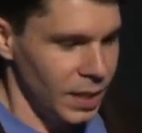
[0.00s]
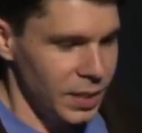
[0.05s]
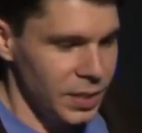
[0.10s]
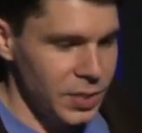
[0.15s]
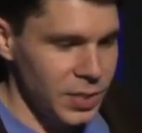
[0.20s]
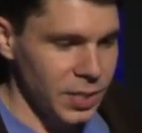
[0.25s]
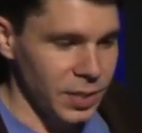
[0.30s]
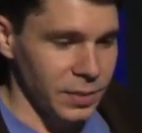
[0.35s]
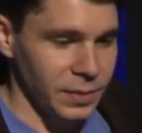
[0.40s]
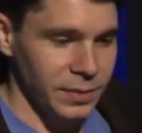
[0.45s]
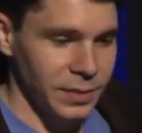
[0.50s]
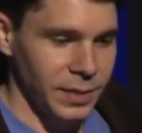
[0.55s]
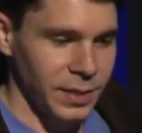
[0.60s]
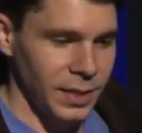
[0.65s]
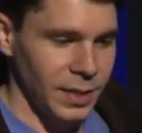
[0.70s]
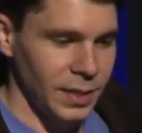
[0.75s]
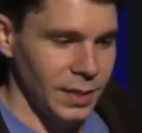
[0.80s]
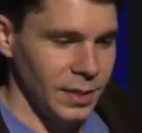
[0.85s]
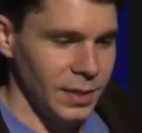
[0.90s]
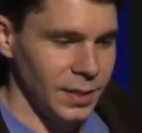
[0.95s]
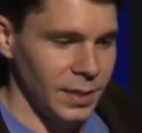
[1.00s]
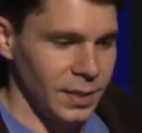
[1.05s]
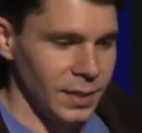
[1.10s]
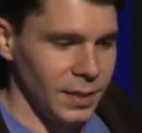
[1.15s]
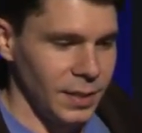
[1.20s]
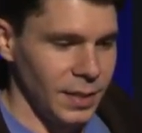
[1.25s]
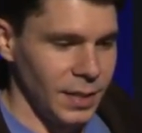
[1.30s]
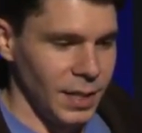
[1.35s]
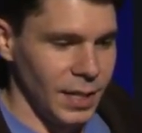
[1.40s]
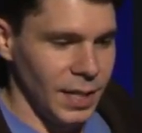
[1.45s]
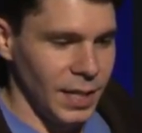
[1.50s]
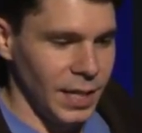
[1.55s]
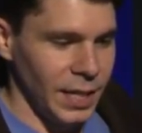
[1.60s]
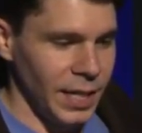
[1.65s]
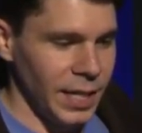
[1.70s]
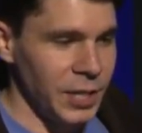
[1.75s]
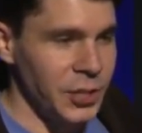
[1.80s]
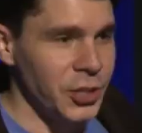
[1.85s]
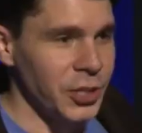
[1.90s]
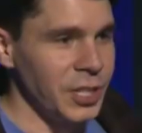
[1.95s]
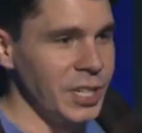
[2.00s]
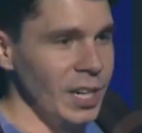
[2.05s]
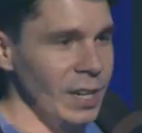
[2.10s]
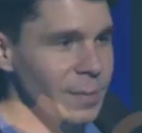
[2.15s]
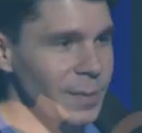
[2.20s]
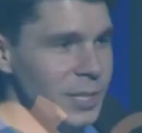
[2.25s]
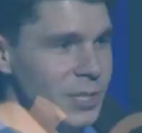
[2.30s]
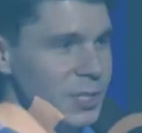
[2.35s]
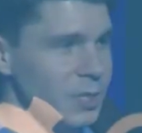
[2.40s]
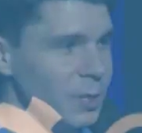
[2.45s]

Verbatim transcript: So it should come as